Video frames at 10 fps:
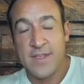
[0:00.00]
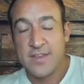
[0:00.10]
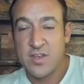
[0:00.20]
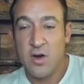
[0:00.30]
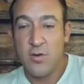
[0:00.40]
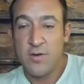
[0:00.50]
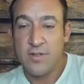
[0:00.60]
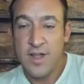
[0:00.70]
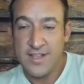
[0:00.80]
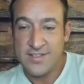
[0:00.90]
So
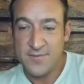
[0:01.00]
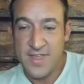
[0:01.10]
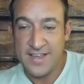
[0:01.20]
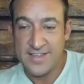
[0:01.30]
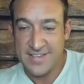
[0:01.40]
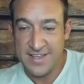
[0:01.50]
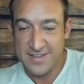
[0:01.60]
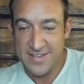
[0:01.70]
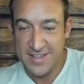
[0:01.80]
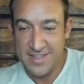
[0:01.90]
lots of things
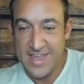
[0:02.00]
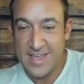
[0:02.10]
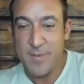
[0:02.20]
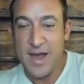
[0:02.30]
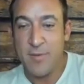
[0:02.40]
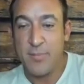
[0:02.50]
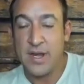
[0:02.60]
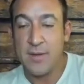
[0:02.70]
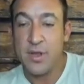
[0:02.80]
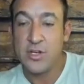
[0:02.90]
to think about,
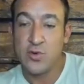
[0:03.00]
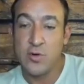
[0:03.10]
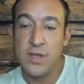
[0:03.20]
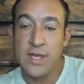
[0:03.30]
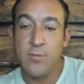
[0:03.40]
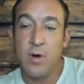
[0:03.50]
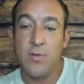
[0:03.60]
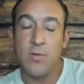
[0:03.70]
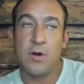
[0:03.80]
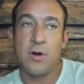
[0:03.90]
but truly
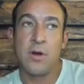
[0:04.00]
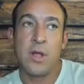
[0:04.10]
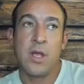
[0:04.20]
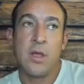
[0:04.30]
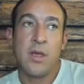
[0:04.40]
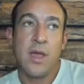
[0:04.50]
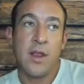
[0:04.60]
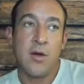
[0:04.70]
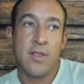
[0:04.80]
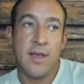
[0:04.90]
what we're,
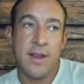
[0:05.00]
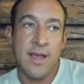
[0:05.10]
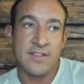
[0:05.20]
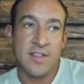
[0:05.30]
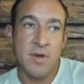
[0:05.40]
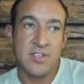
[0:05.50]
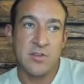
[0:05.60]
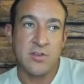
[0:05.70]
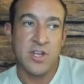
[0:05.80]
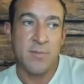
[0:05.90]
and as the
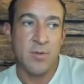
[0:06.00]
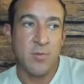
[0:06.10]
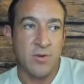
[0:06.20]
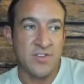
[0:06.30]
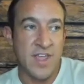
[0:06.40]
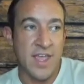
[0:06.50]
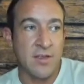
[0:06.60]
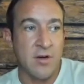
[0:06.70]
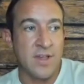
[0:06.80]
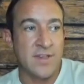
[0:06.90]
Muscular Gentleman, what we're saying
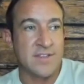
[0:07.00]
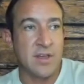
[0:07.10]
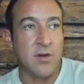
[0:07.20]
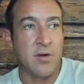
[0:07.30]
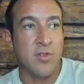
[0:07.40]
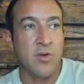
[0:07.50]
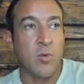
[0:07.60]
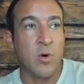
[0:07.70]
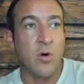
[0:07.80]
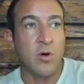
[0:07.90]
though is, the
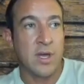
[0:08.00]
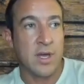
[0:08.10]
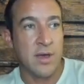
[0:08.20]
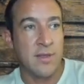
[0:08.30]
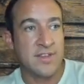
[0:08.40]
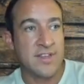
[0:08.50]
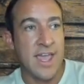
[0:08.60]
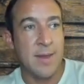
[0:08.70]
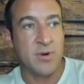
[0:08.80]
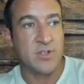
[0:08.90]
woke, this
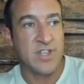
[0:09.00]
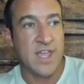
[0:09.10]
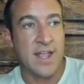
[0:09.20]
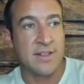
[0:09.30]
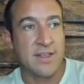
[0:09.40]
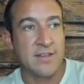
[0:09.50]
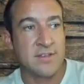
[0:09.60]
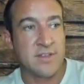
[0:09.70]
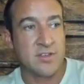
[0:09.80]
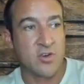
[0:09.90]
8%,
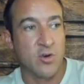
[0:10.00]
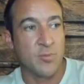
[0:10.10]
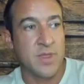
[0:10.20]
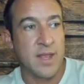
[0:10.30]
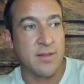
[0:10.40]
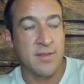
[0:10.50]
this group that